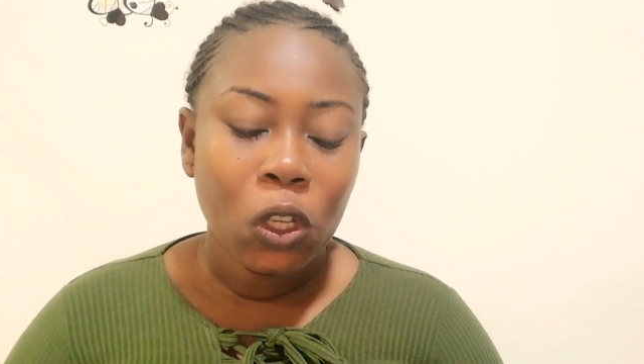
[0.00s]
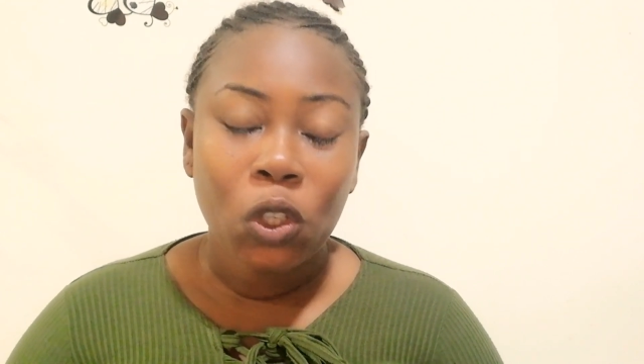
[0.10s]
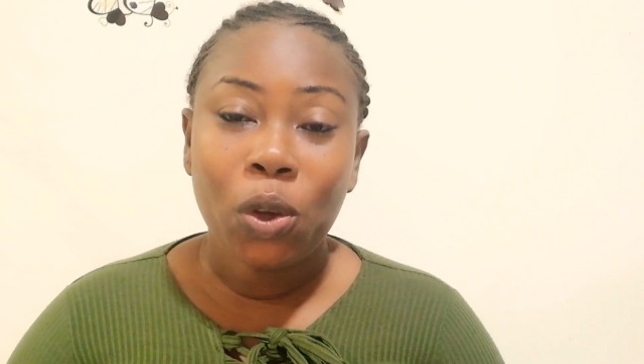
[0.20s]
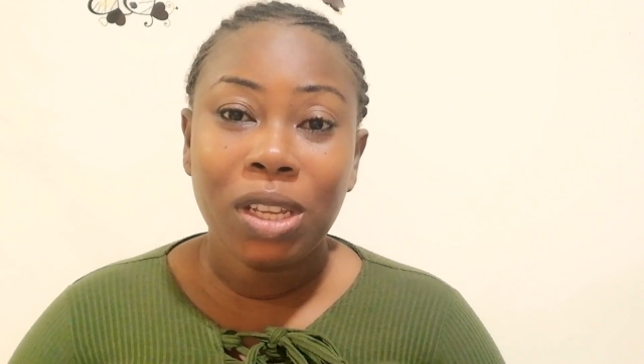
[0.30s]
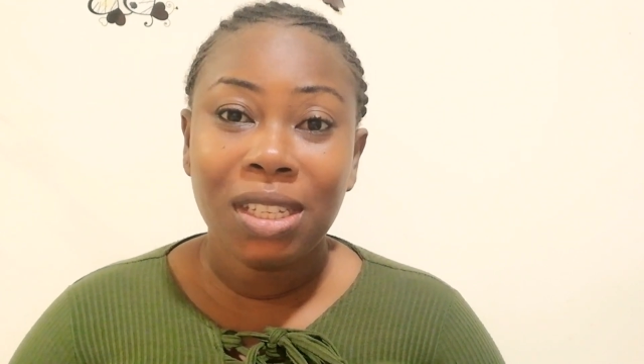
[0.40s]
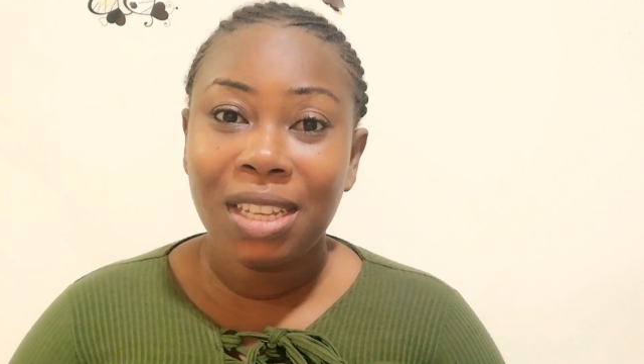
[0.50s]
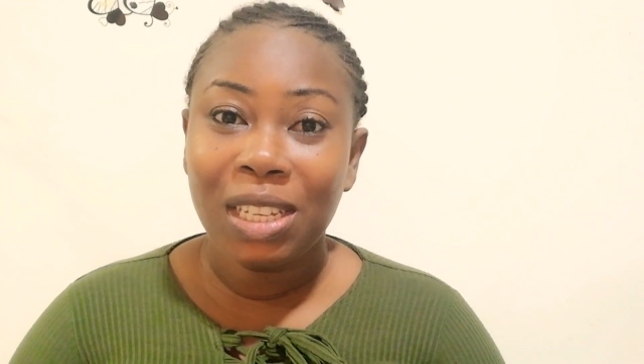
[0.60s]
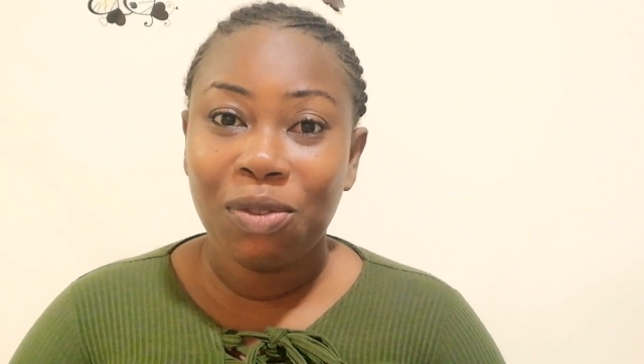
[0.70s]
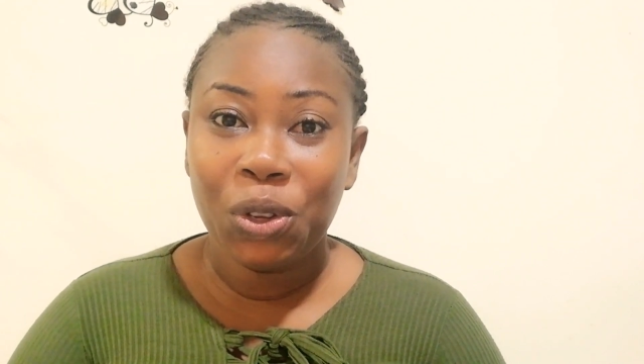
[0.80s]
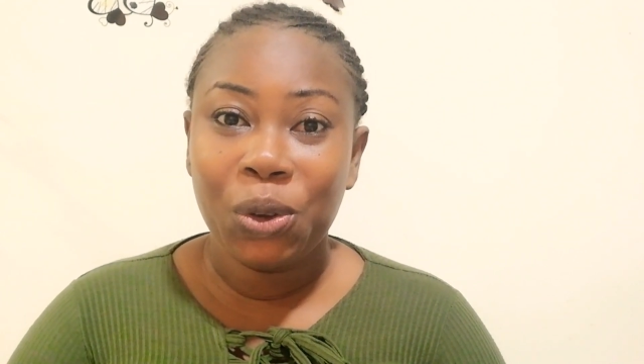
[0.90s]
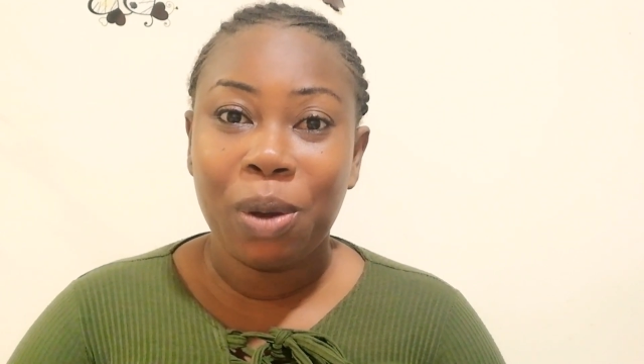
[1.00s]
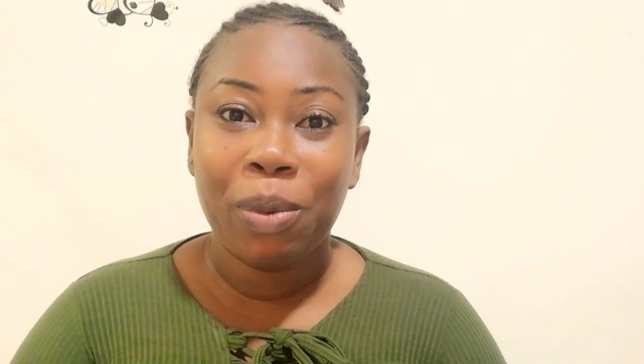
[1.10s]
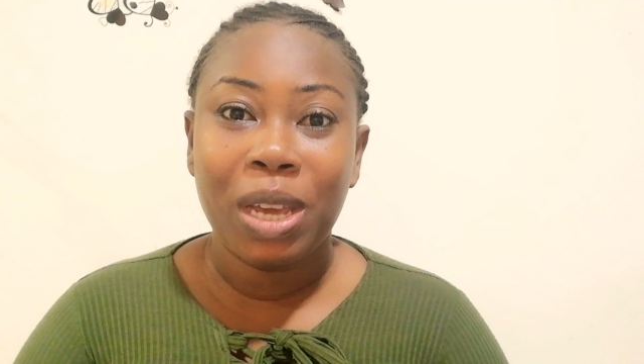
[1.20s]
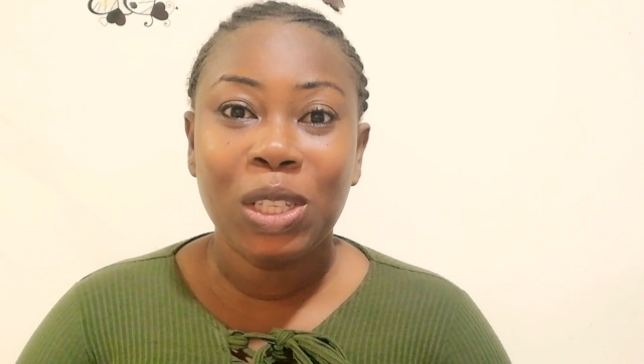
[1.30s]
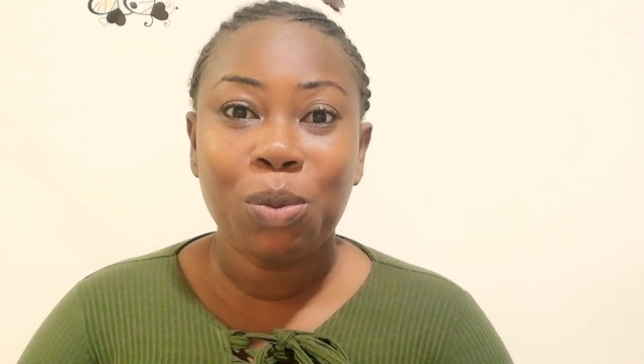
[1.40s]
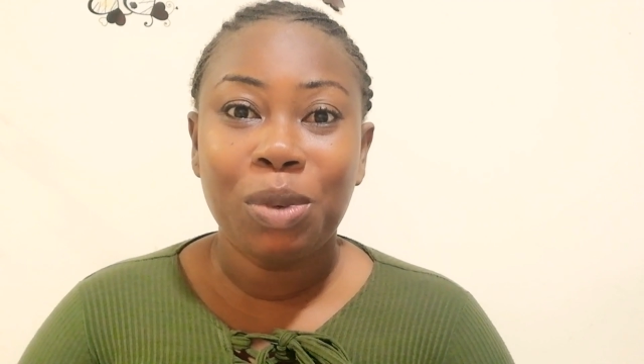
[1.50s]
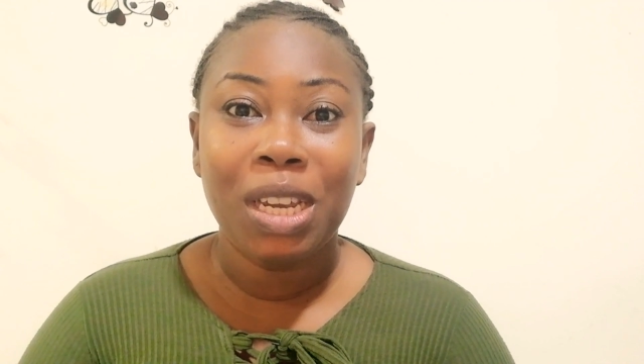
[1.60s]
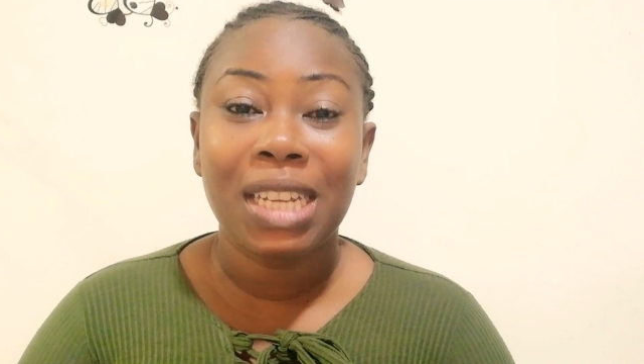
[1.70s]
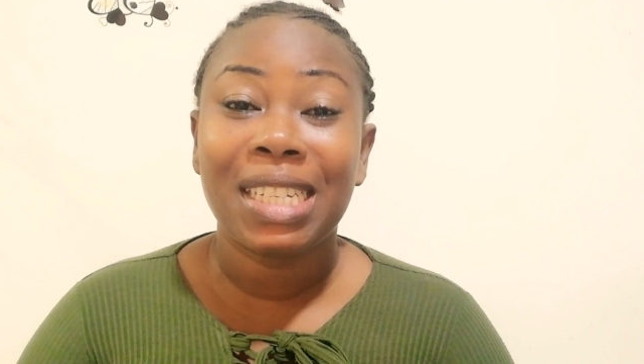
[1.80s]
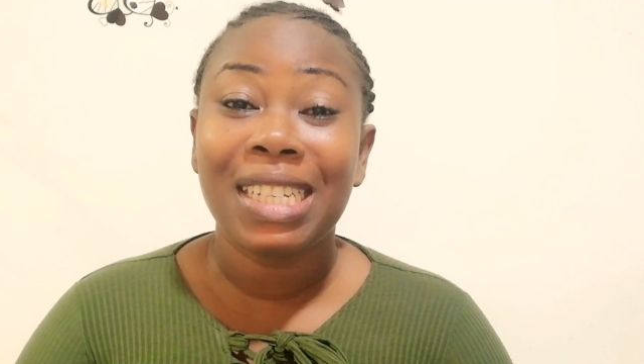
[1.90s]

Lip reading: So in today's video I'm going to be